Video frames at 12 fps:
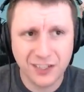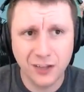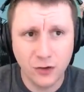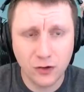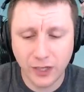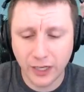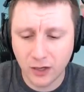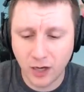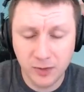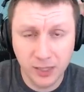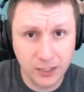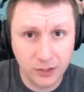It's going to look like
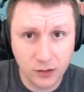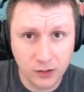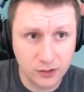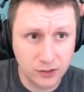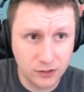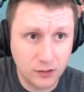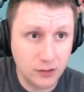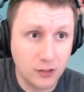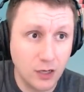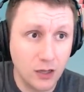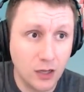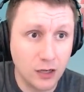gobbledygook to
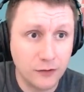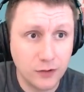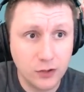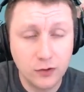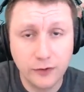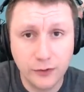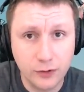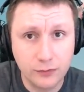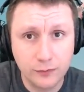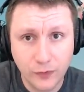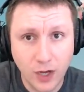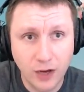a lot of you if
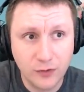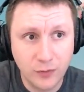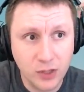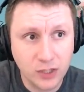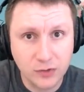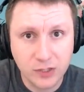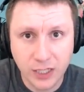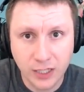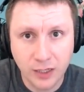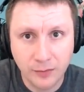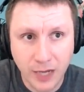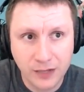you're not familiar with
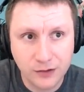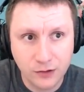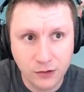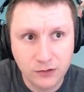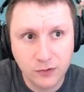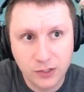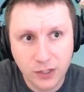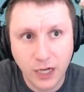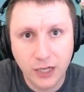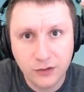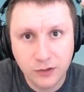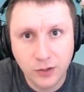setting up masternodes, which
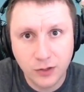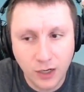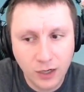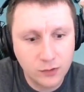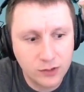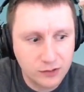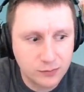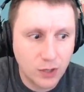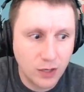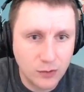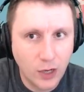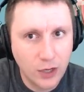I assume you're not, which is
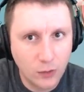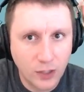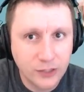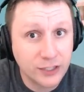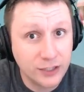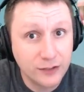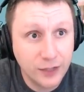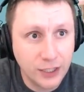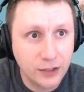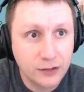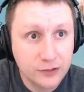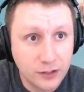probably why you're watching this
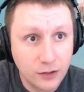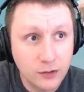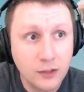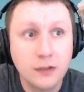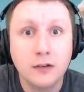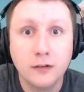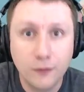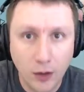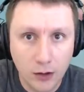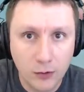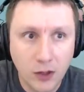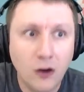video, so
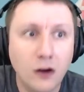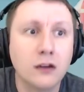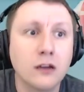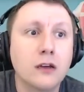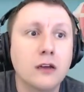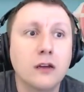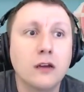follow along.